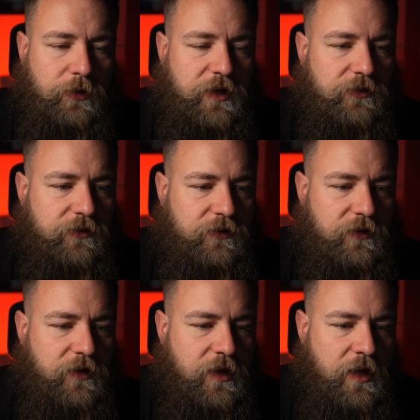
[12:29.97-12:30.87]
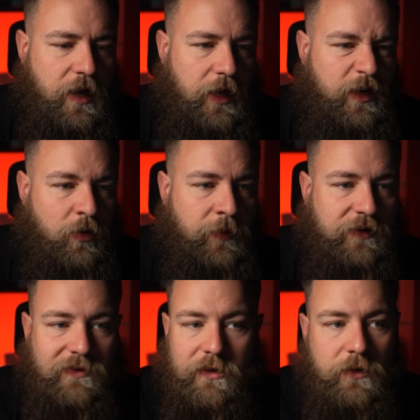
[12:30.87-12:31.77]
It's a little
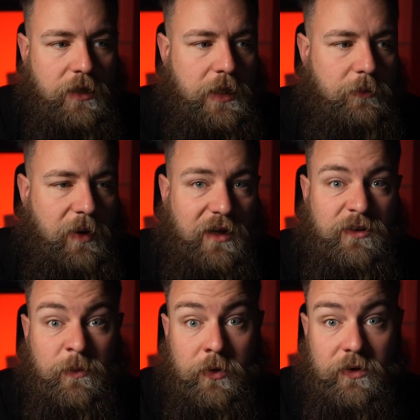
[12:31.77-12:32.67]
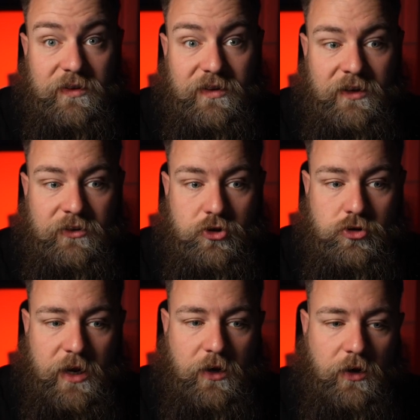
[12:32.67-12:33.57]
messy, but to be honest, it's a
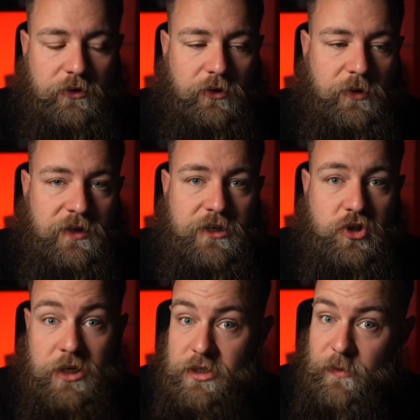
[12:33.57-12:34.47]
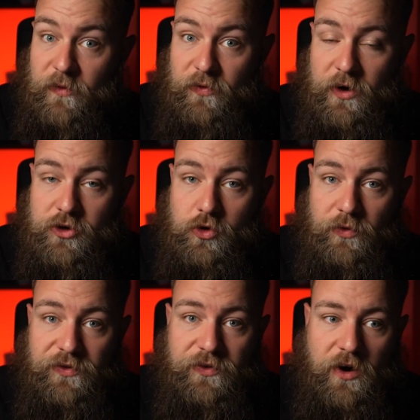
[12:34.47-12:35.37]
track car, so it needs to be functional,
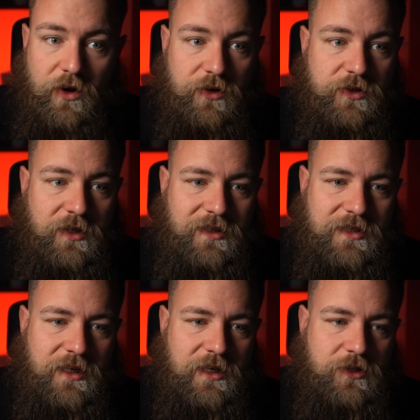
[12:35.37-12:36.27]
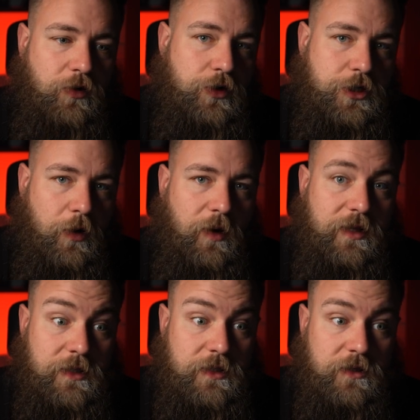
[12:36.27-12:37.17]
fast. It's not a shower.
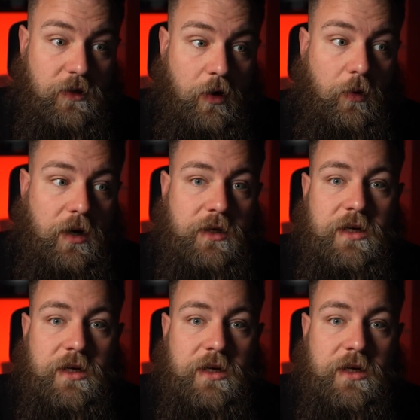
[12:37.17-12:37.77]
This is a goer.